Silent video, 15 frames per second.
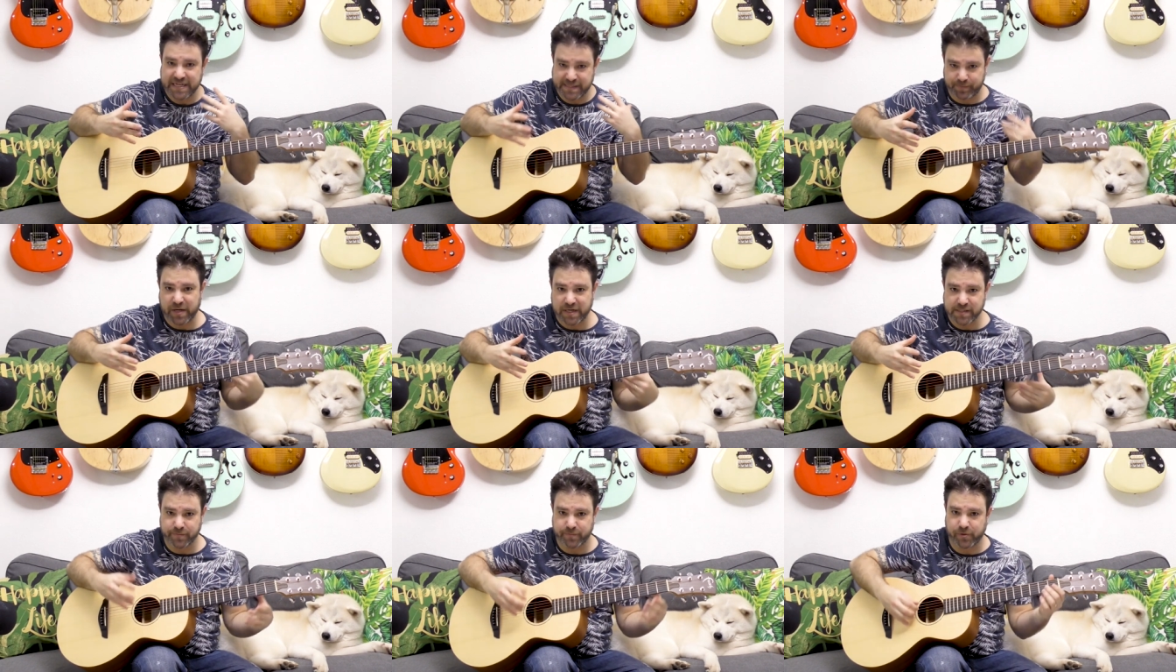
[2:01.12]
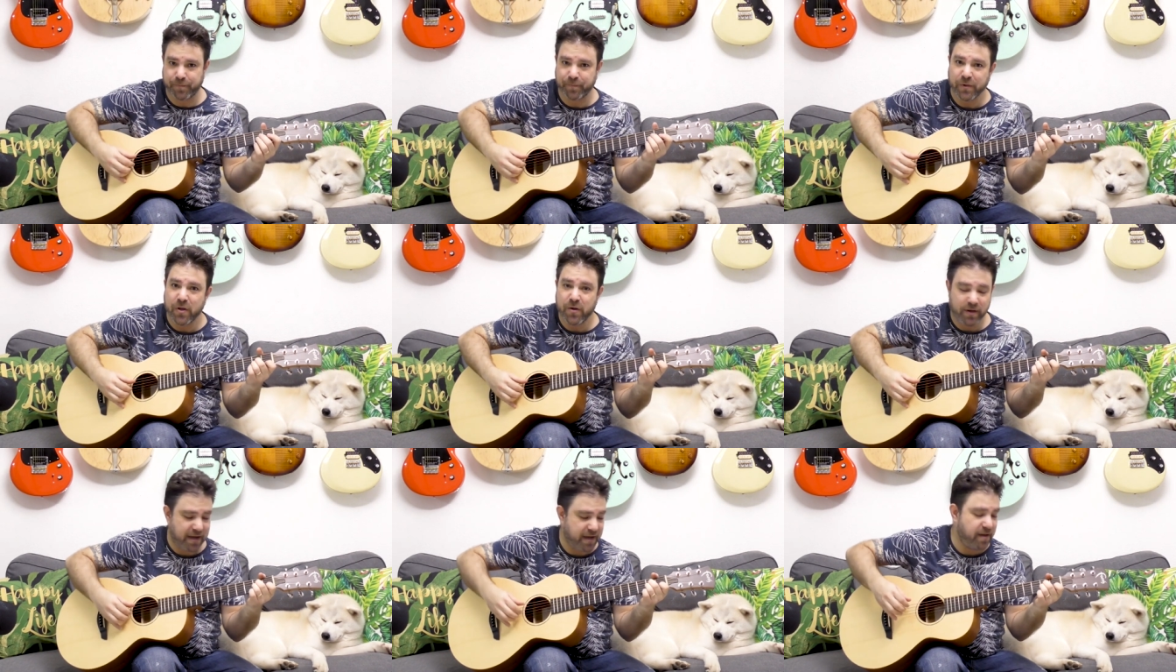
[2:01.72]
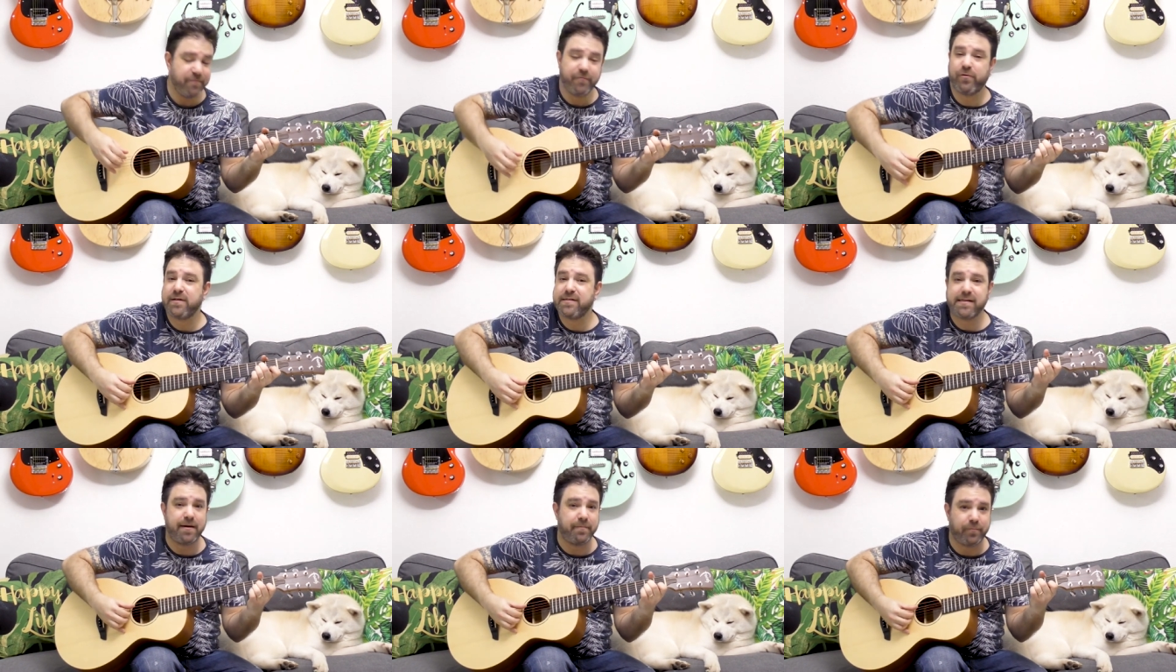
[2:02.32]
as possible. Okay, for
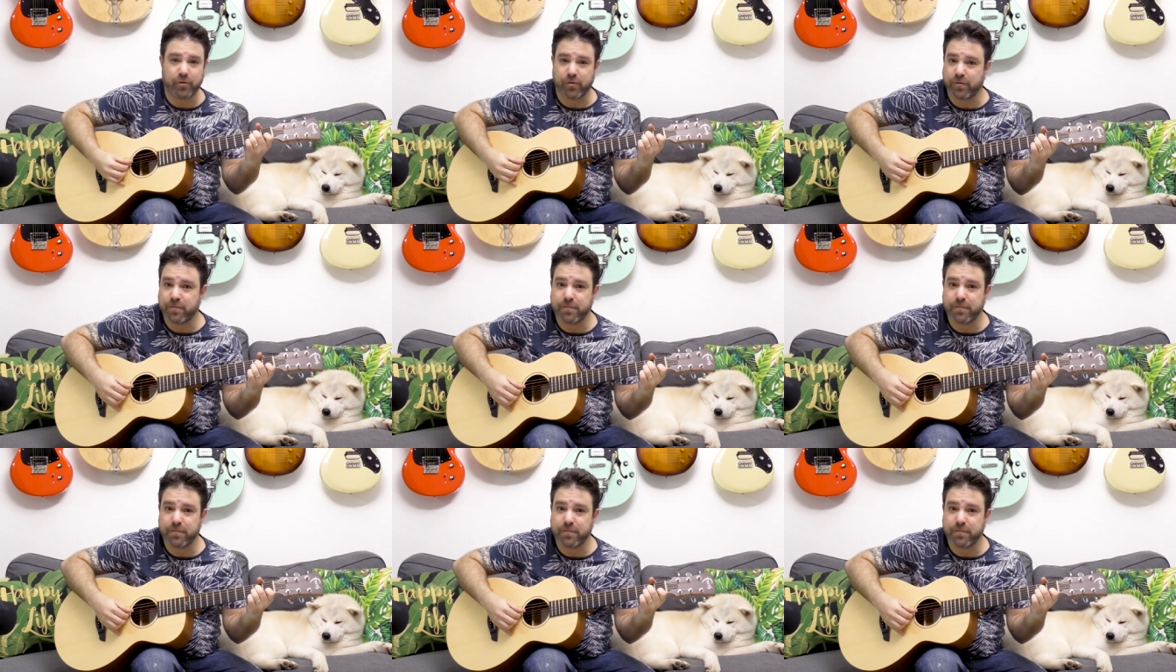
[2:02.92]
example.